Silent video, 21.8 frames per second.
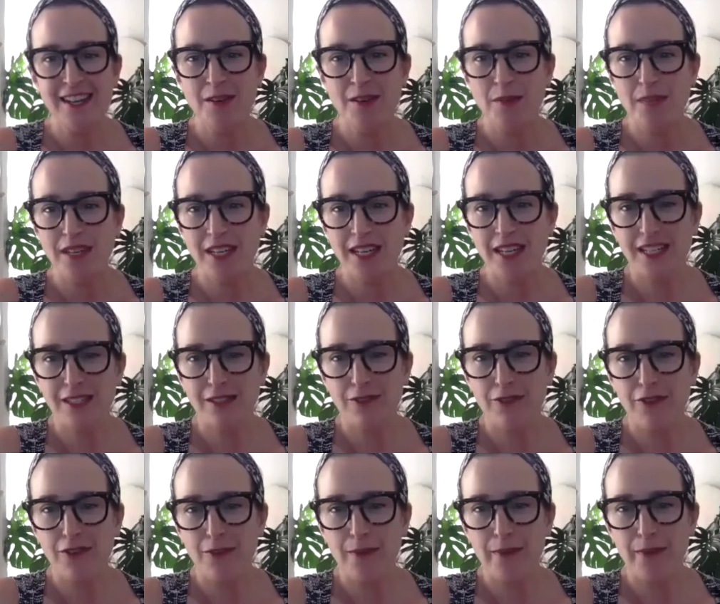because
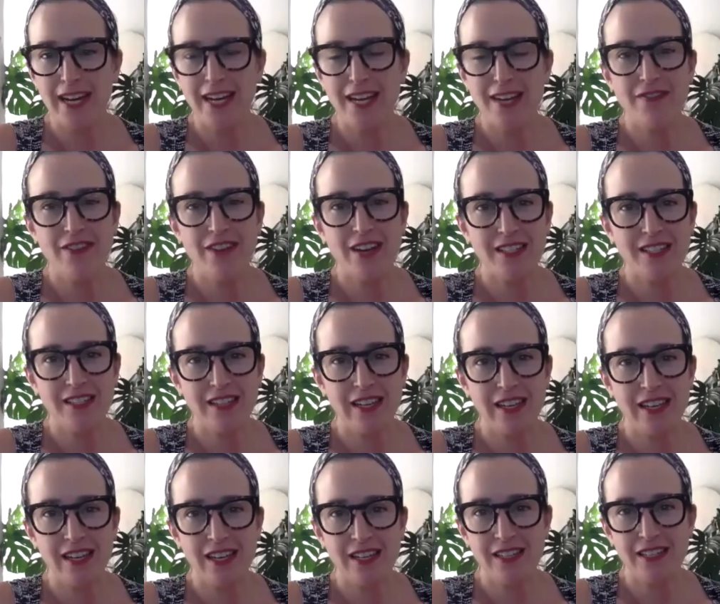for many of us
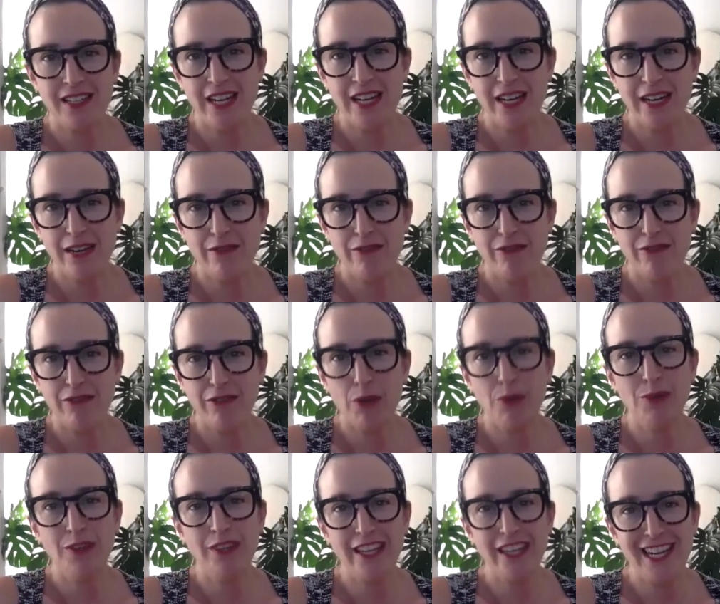it gets kind of
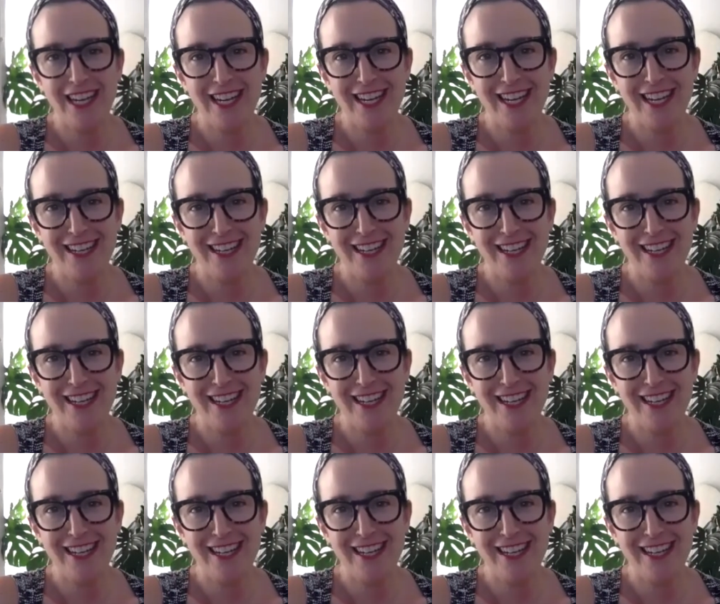lonely